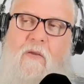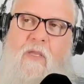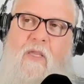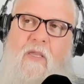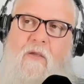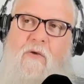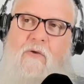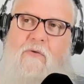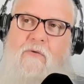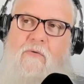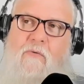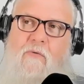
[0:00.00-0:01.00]
he
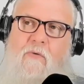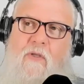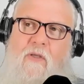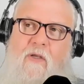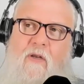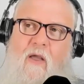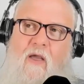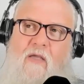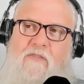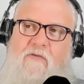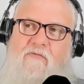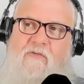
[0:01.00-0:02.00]
could, in a
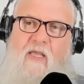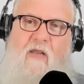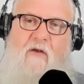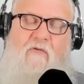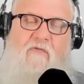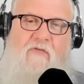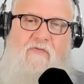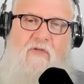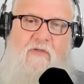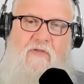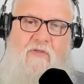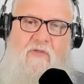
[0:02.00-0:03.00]
class of 10 or
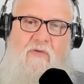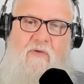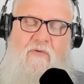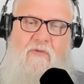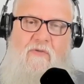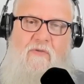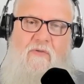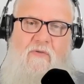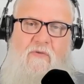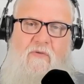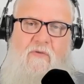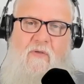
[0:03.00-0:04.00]
15 students,
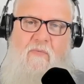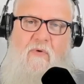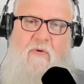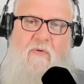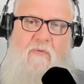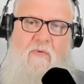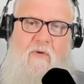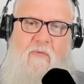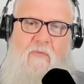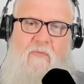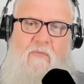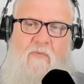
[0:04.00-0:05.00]
that were,
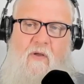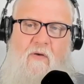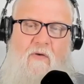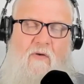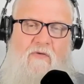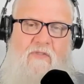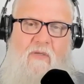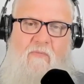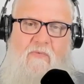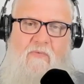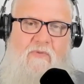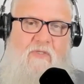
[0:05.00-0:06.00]
not,
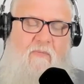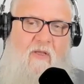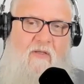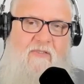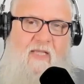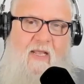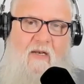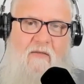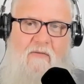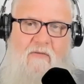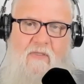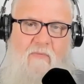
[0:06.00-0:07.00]
some had
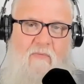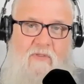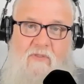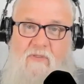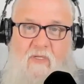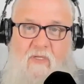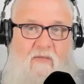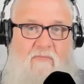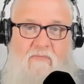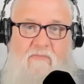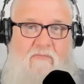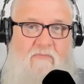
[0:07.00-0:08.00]
talent and some were just like
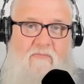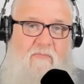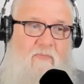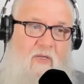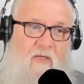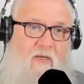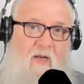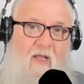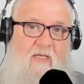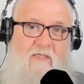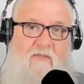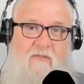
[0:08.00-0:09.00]
in
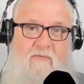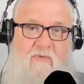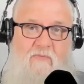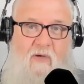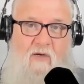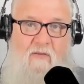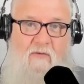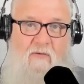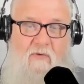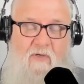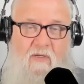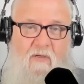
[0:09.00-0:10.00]
class because it was part of the
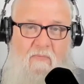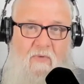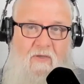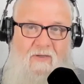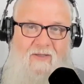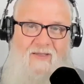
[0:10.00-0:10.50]
curriculum.